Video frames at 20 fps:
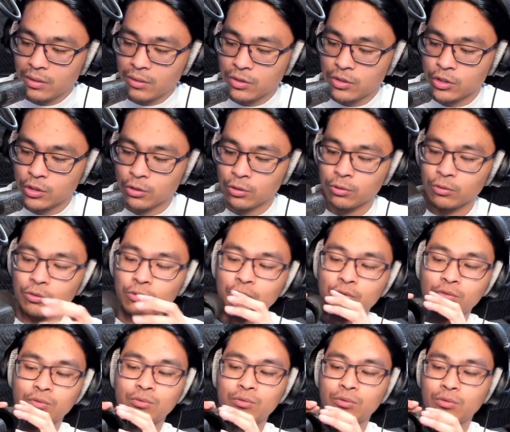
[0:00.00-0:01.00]
So
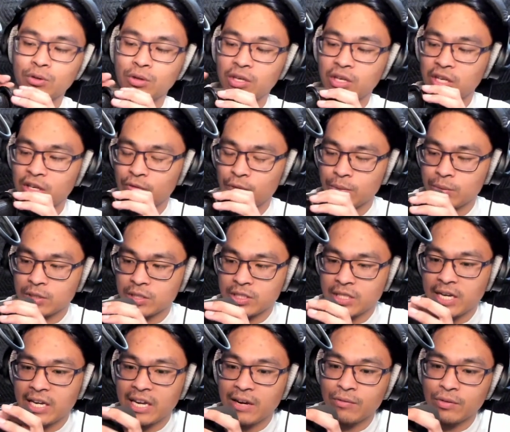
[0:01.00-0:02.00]
if we were to
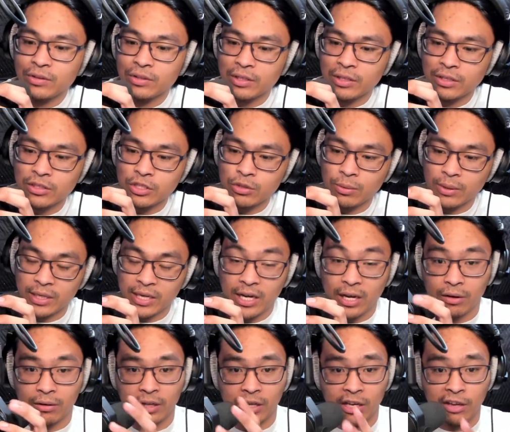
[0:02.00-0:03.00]
take everything into
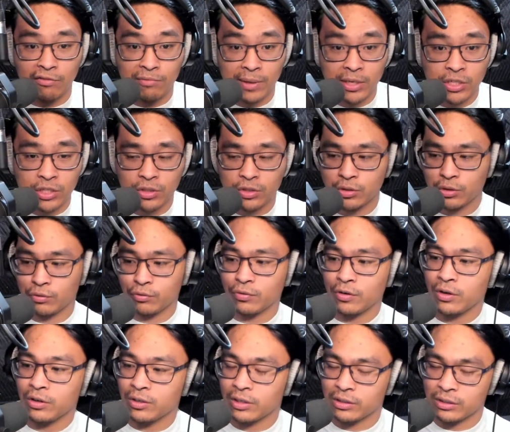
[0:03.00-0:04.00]
account, like I've mentioned so
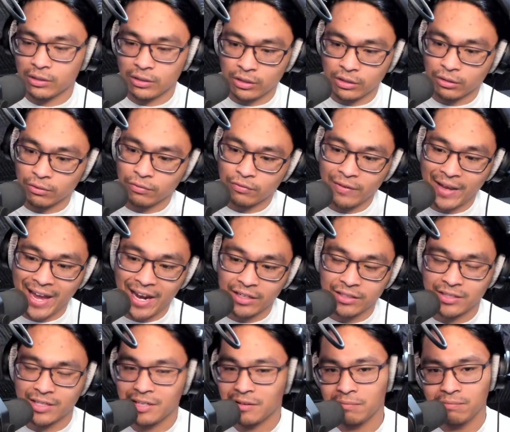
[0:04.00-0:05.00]
far, like the little facts
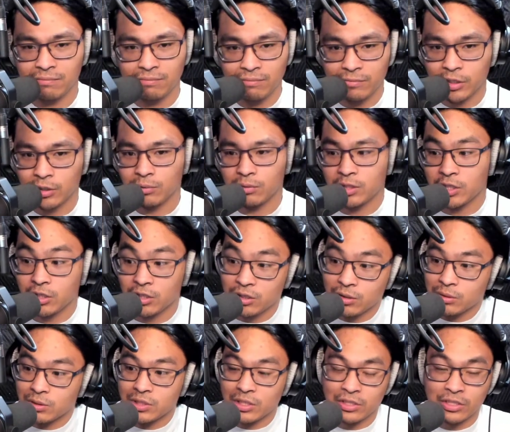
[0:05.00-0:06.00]
that, you know, the
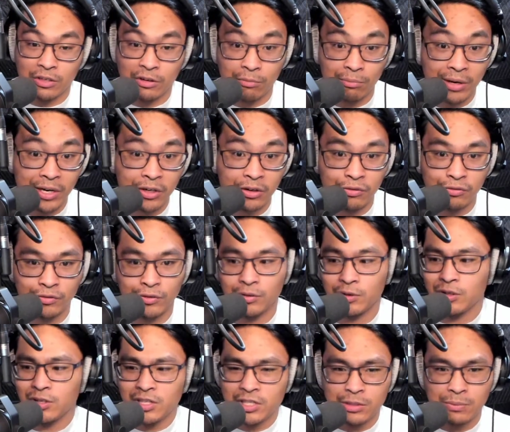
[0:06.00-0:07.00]
acoustics of the microphone,
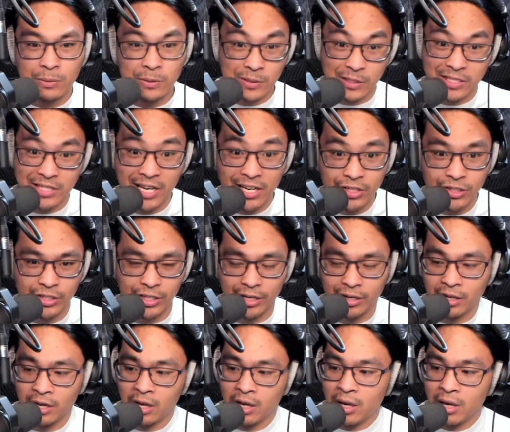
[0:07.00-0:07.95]
you're not supposed to touch it.